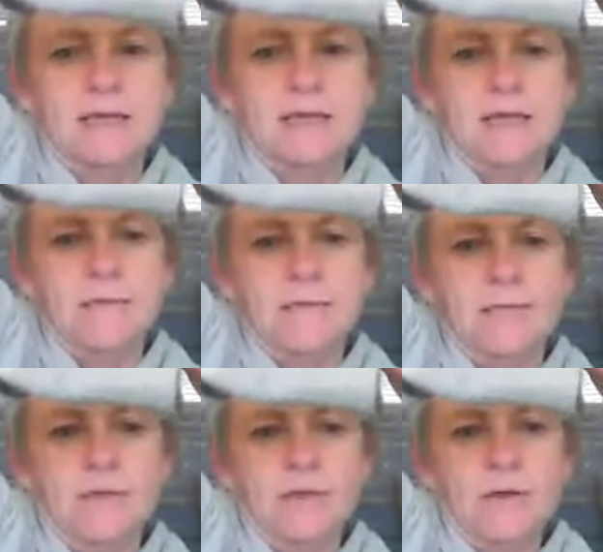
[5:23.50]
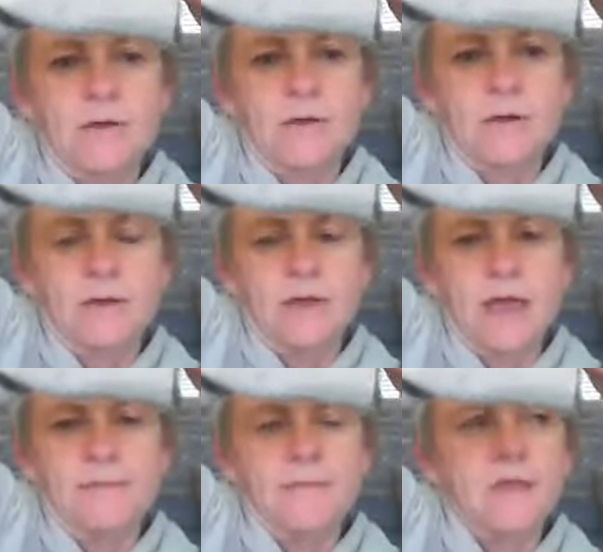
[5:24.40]
the knee.
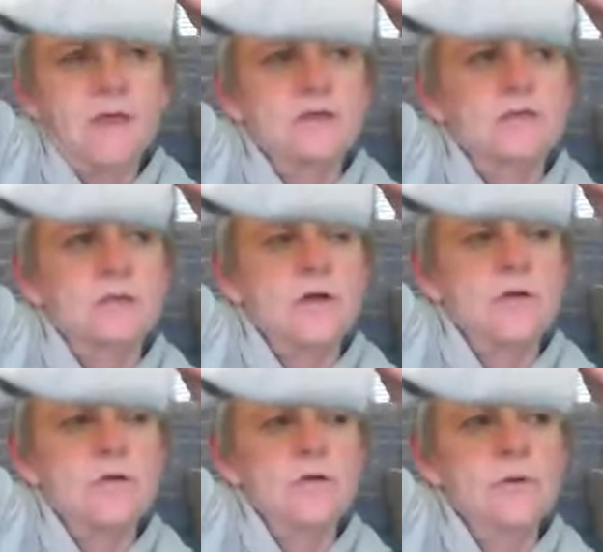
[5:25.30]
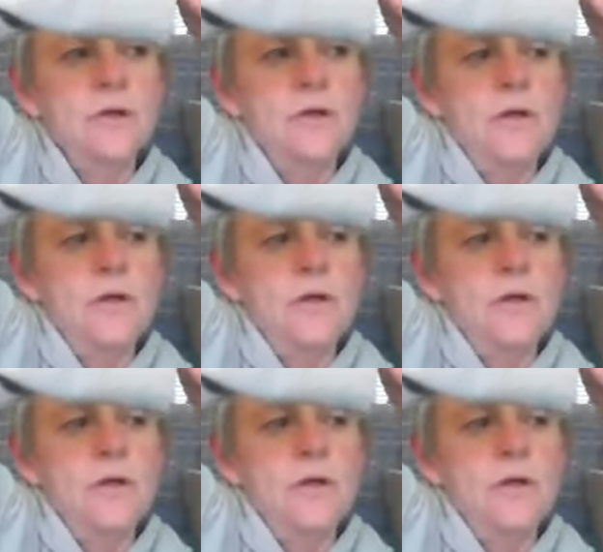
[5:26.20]
Okay, so